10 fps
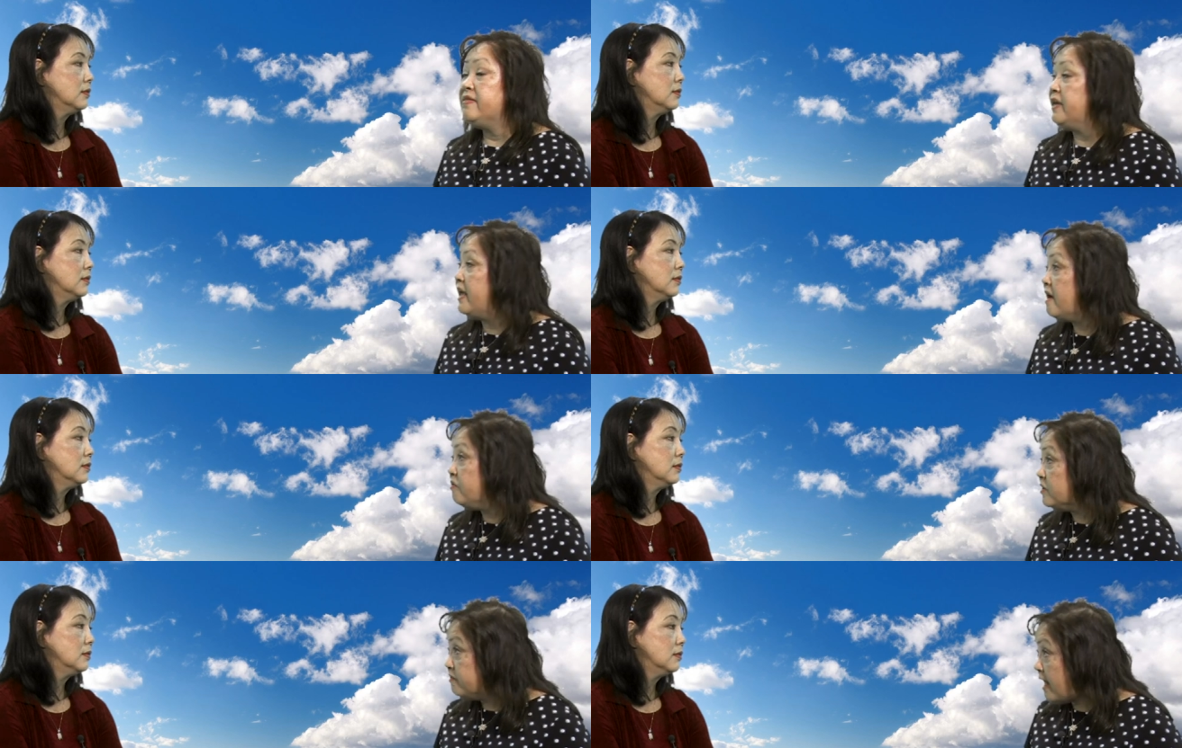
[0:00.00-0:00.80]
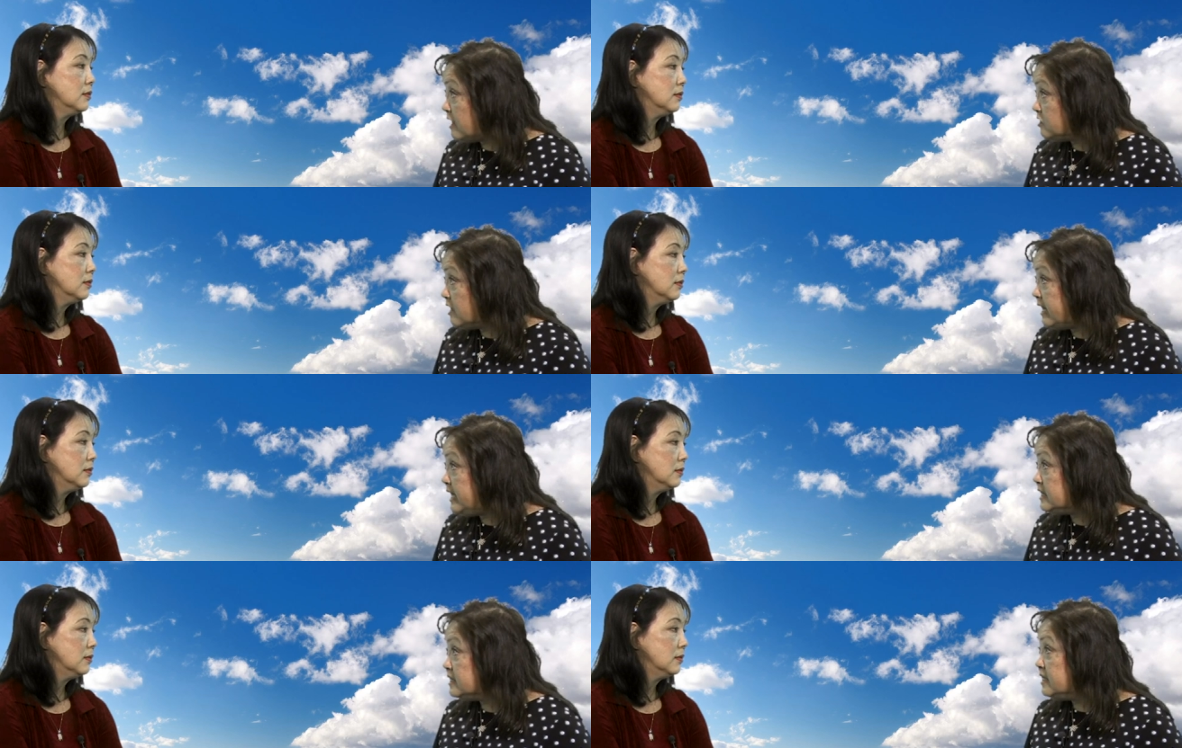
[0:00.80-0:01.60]
Speaker 1: They have their
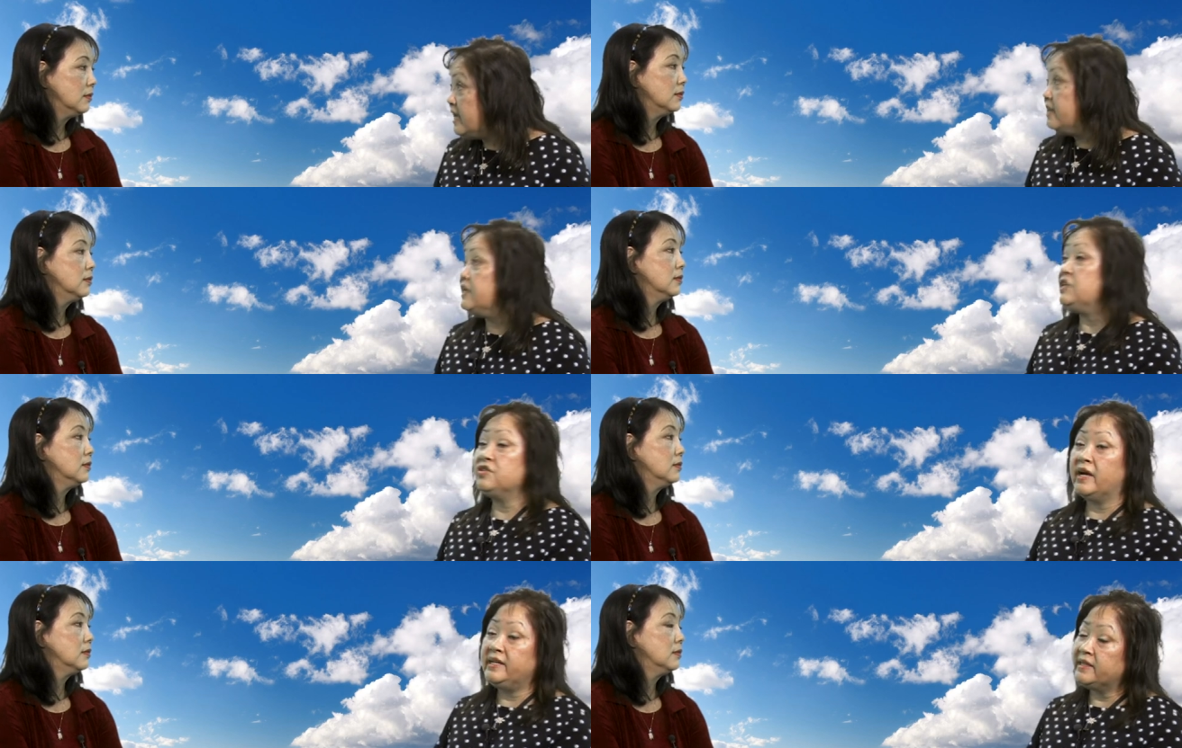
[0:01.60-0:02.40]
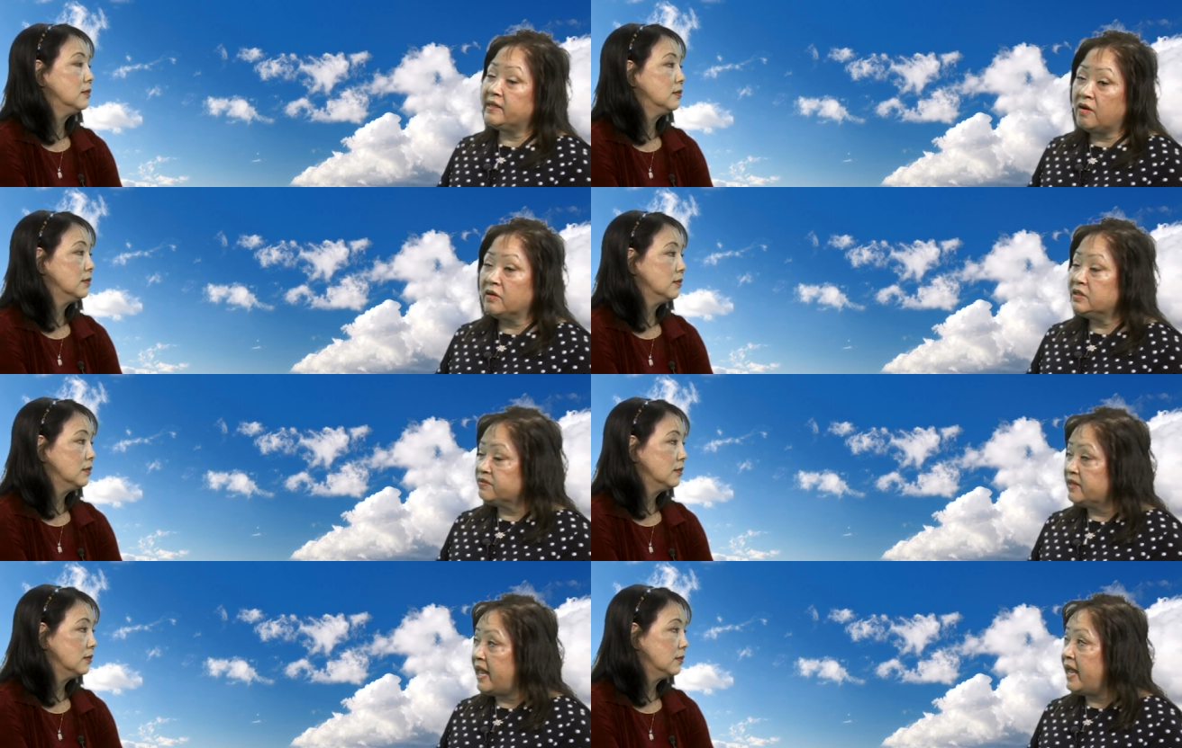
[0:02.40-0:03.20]
flashlights. They shine it at all
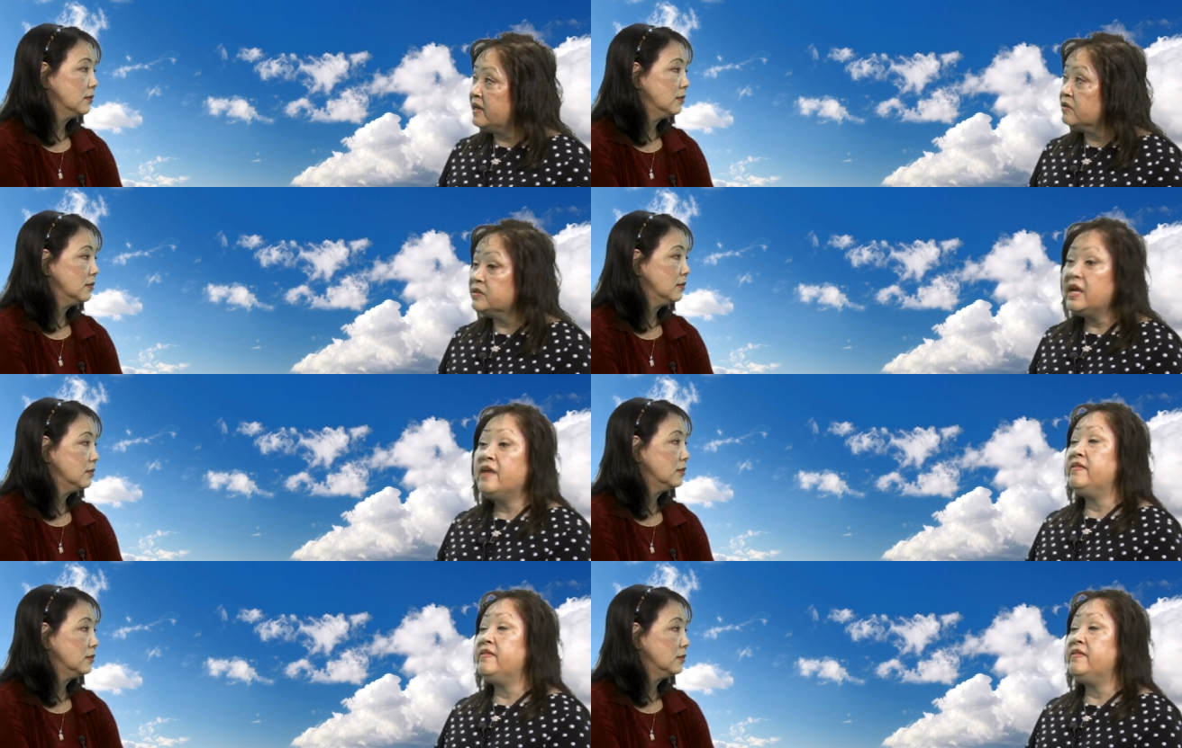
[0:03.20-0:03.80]
different angles.